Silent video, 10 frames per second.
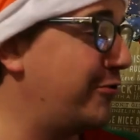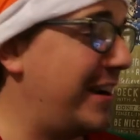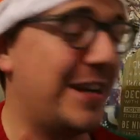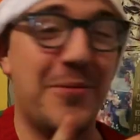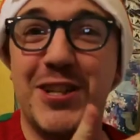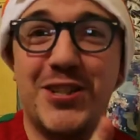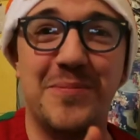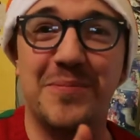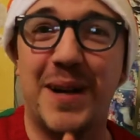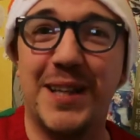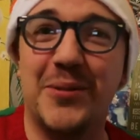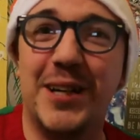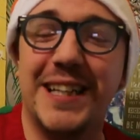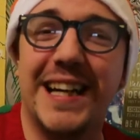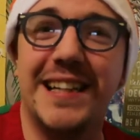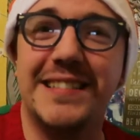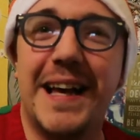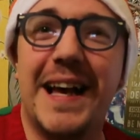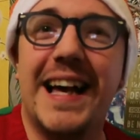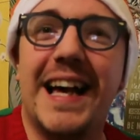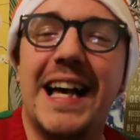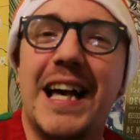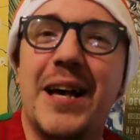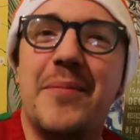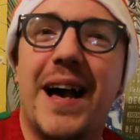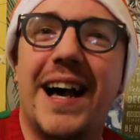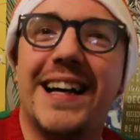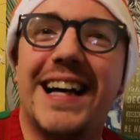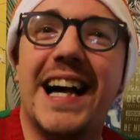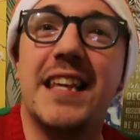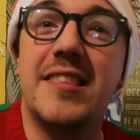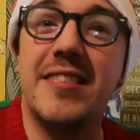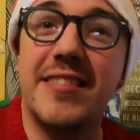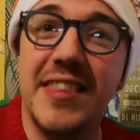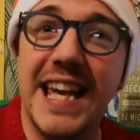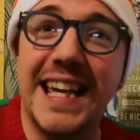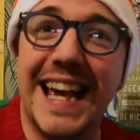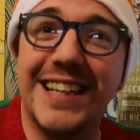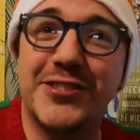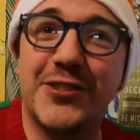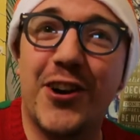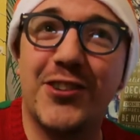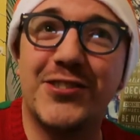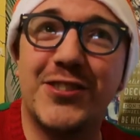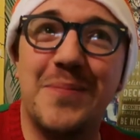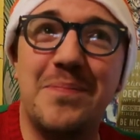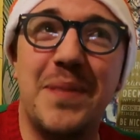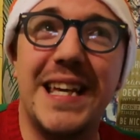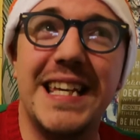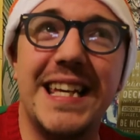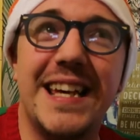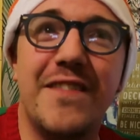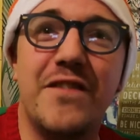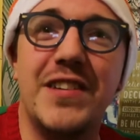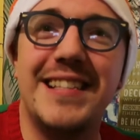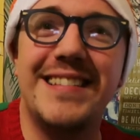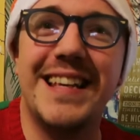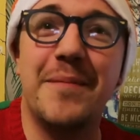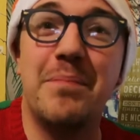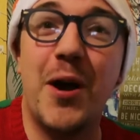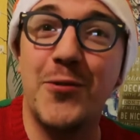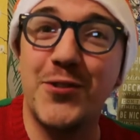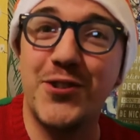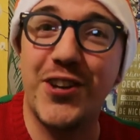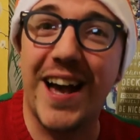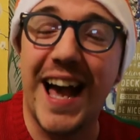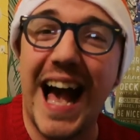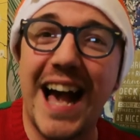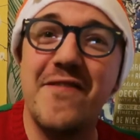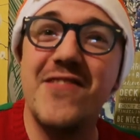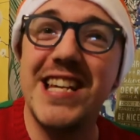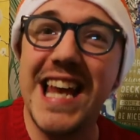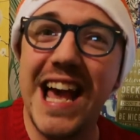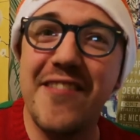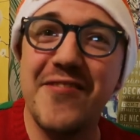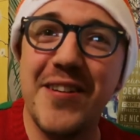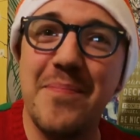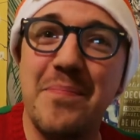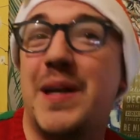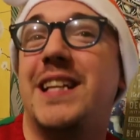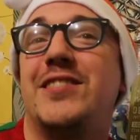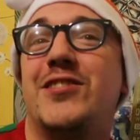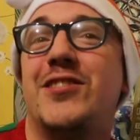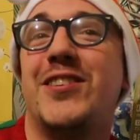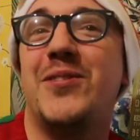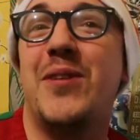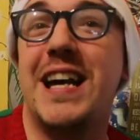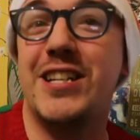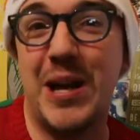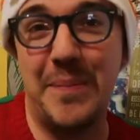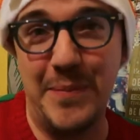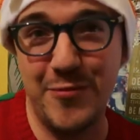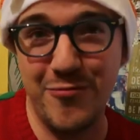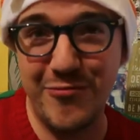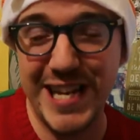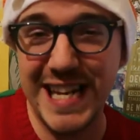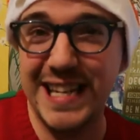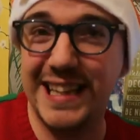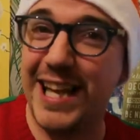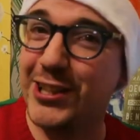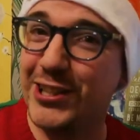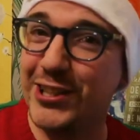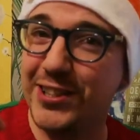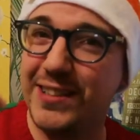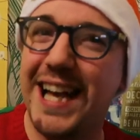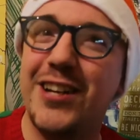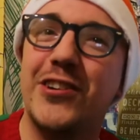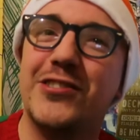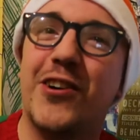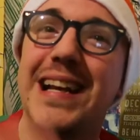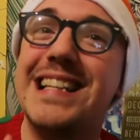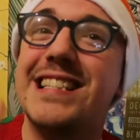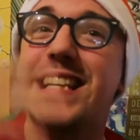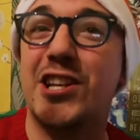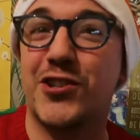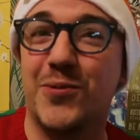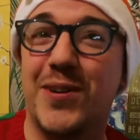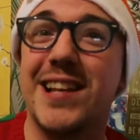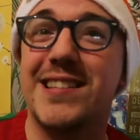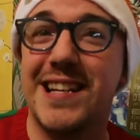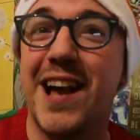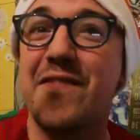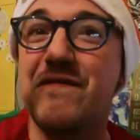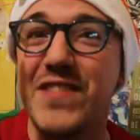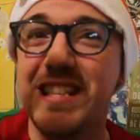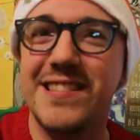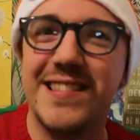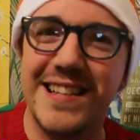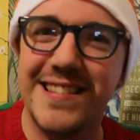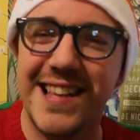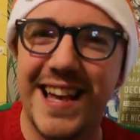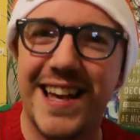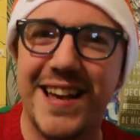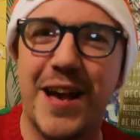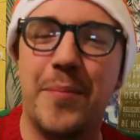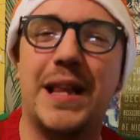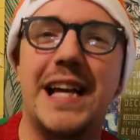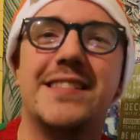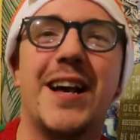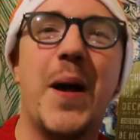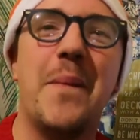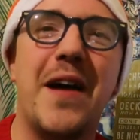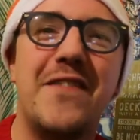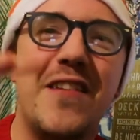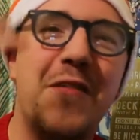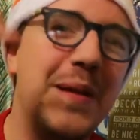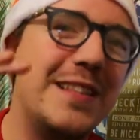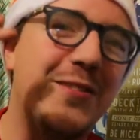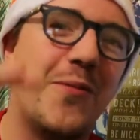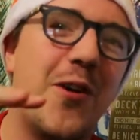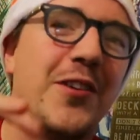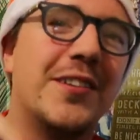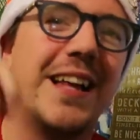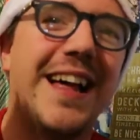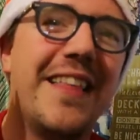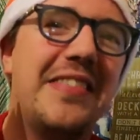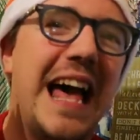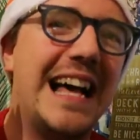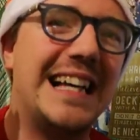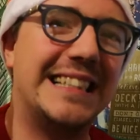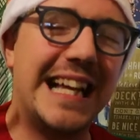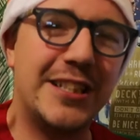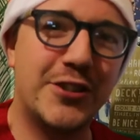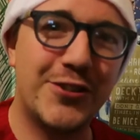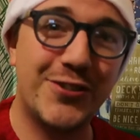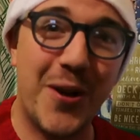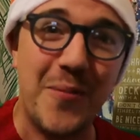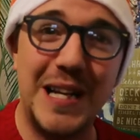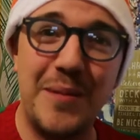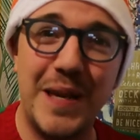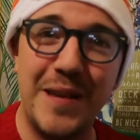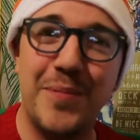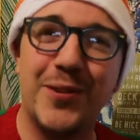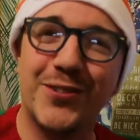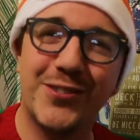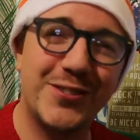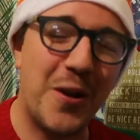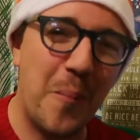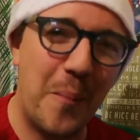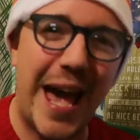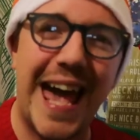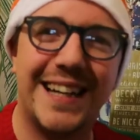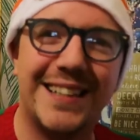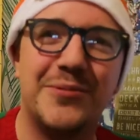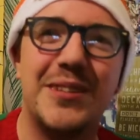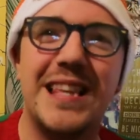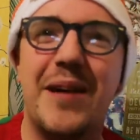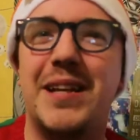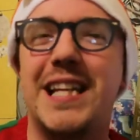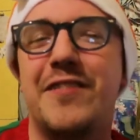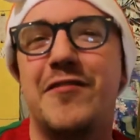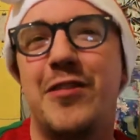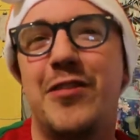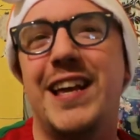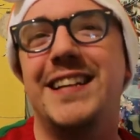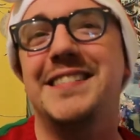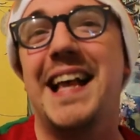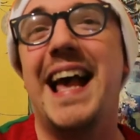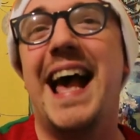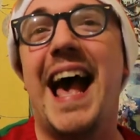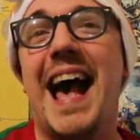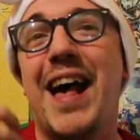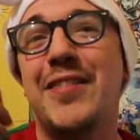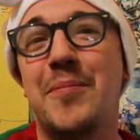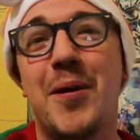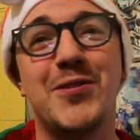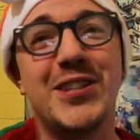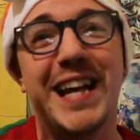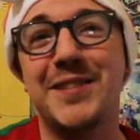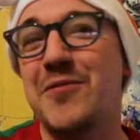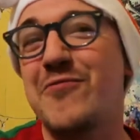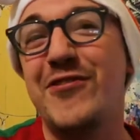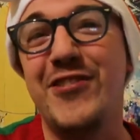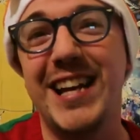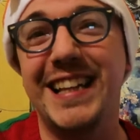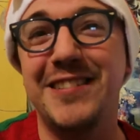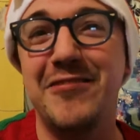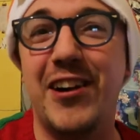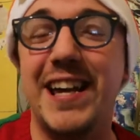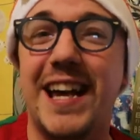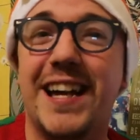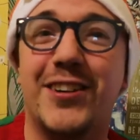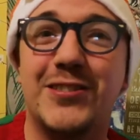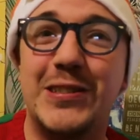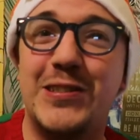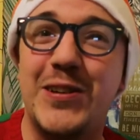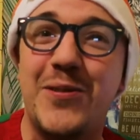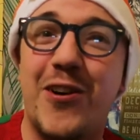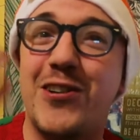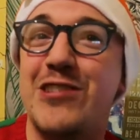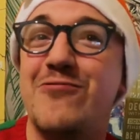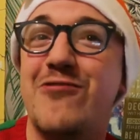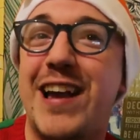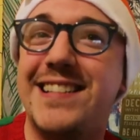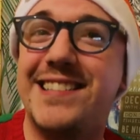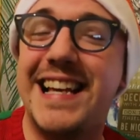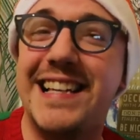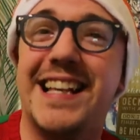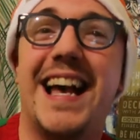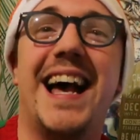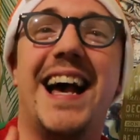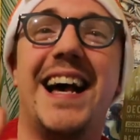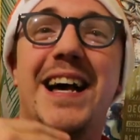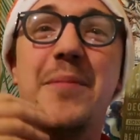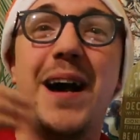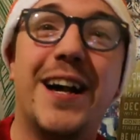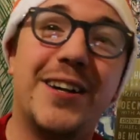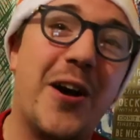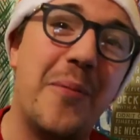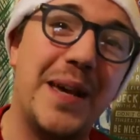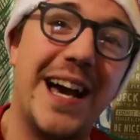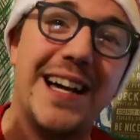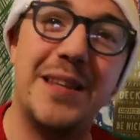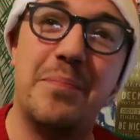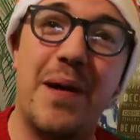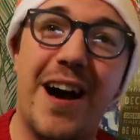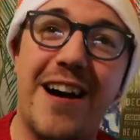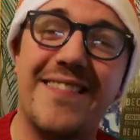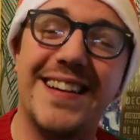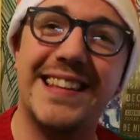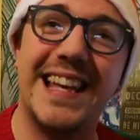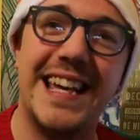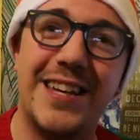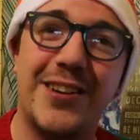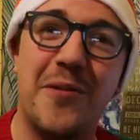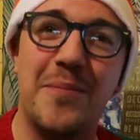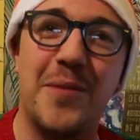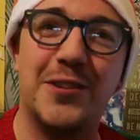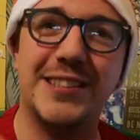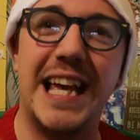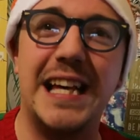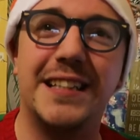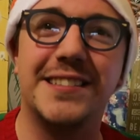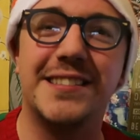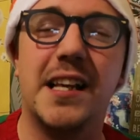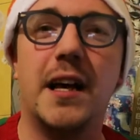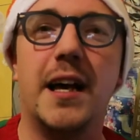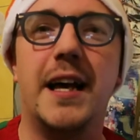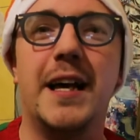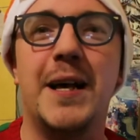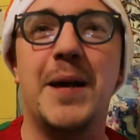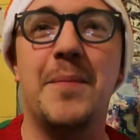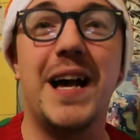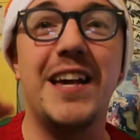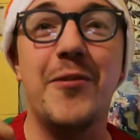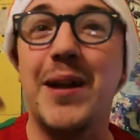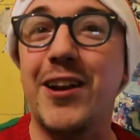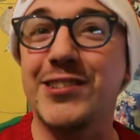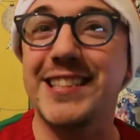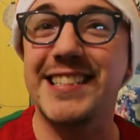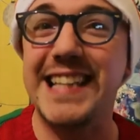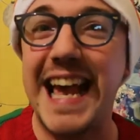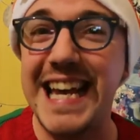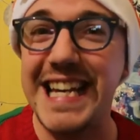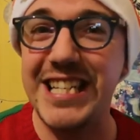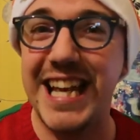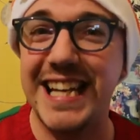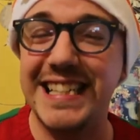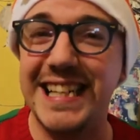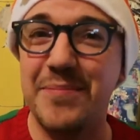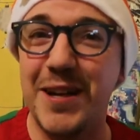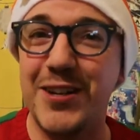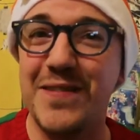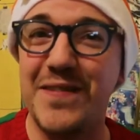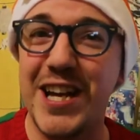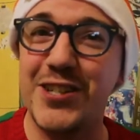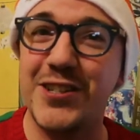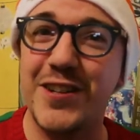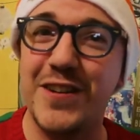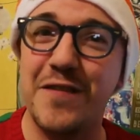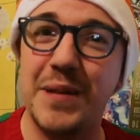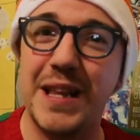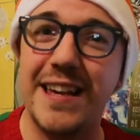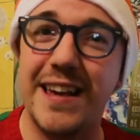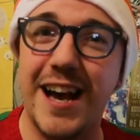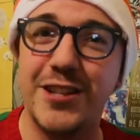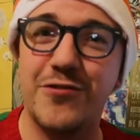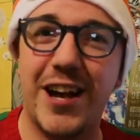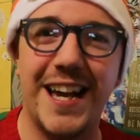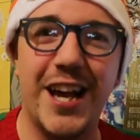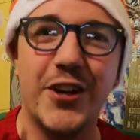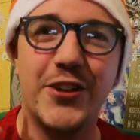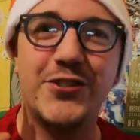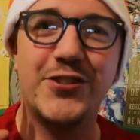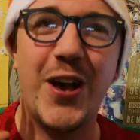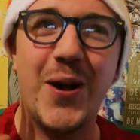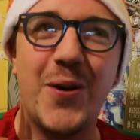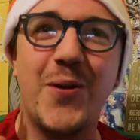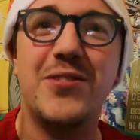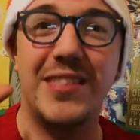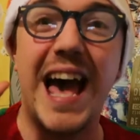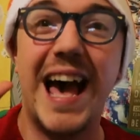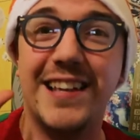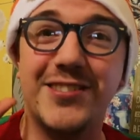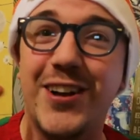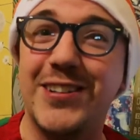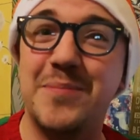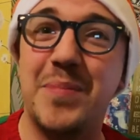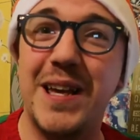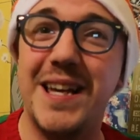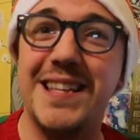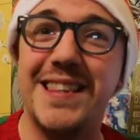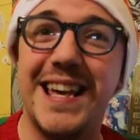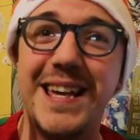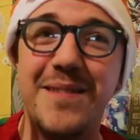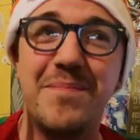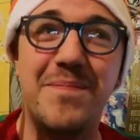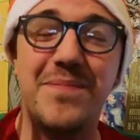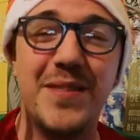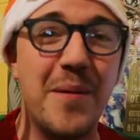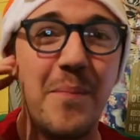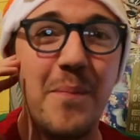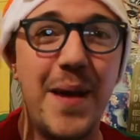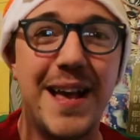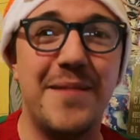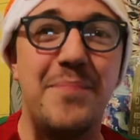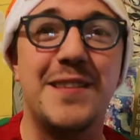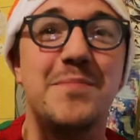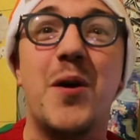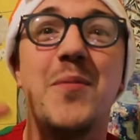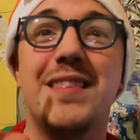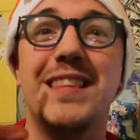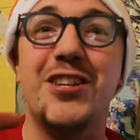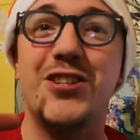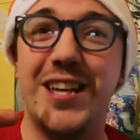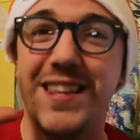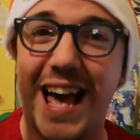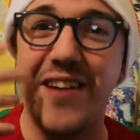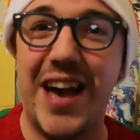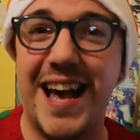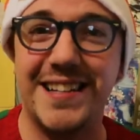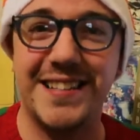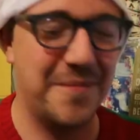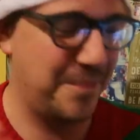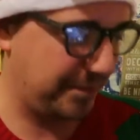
Great question, by the way, guys. I think it's got to be visiting Poacher. I've never been to a jamboree, let alone, I know it's not an international one as in I've visited a place, but I've never been to one that has had so many people, so packed with that many different things. And the Poacher guys were really great. I got to do Oggy races. I got behind the bar at the mocktails. I even went on stage and did my own version of Play Your Cards Right. So that has got to be the best moment this year that I've had.